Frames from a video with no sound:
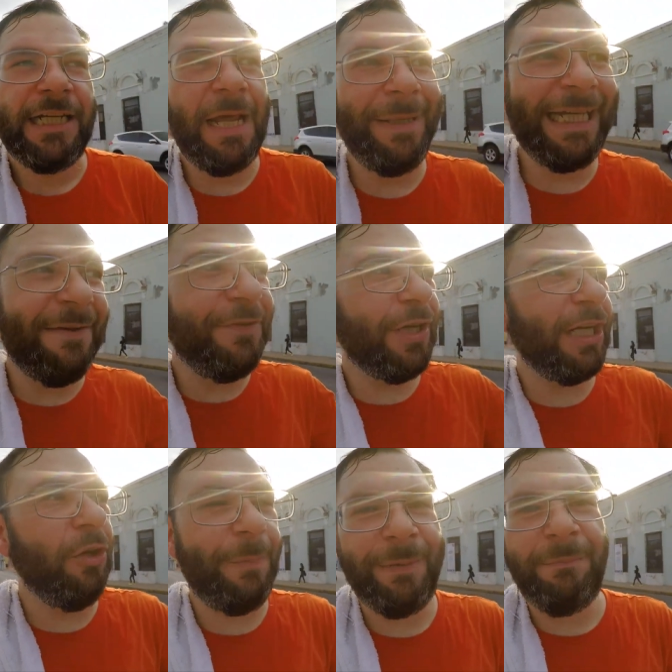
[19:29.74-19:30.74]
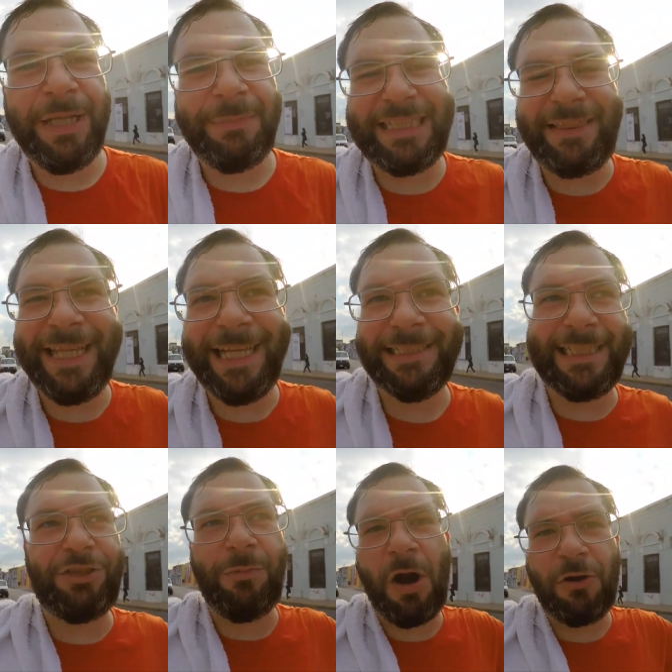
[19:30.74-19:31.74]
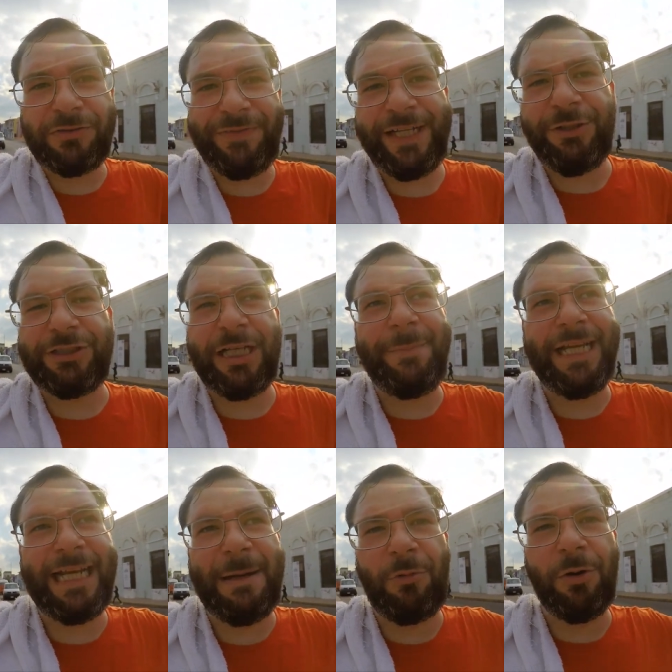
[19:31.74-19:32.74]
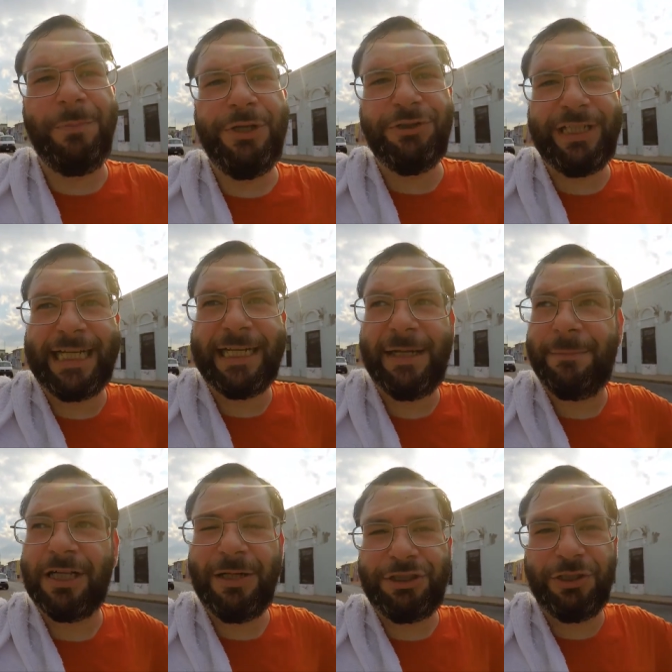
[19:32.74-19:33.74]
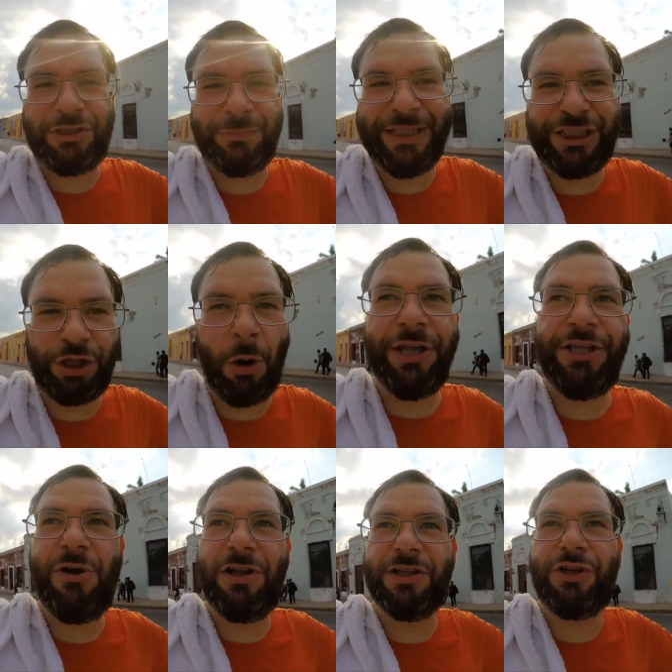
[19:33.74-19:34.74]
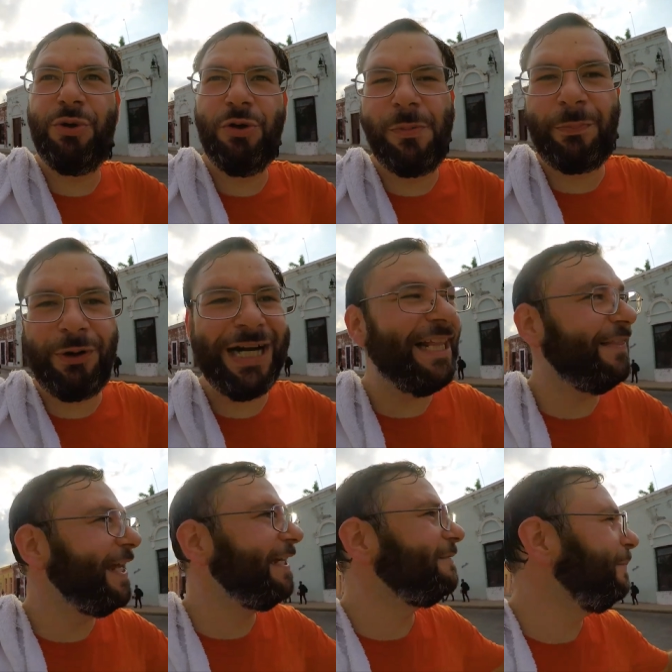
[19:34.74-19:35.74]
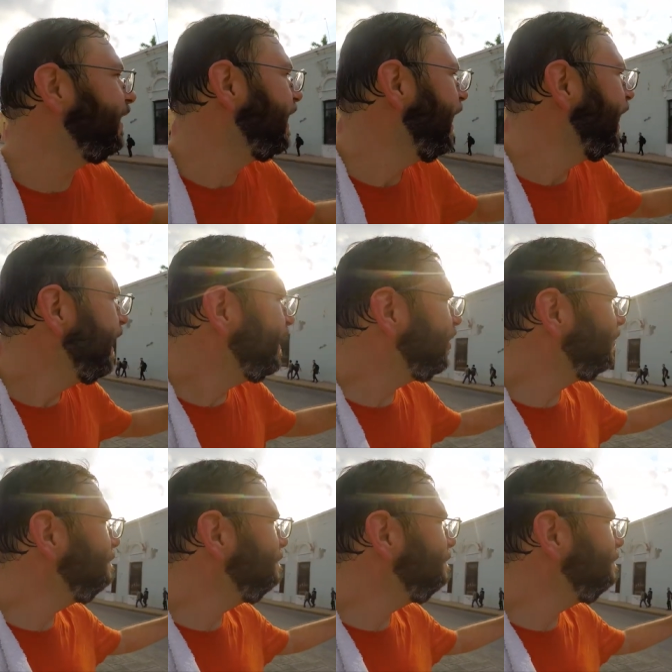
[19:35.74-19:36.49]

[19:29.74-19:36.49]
Let me give you a little bit, because the thing is that tomorrow's video is going to be a lot more music, and I'm going to just be showing you all the cool, pretty things. But, you know,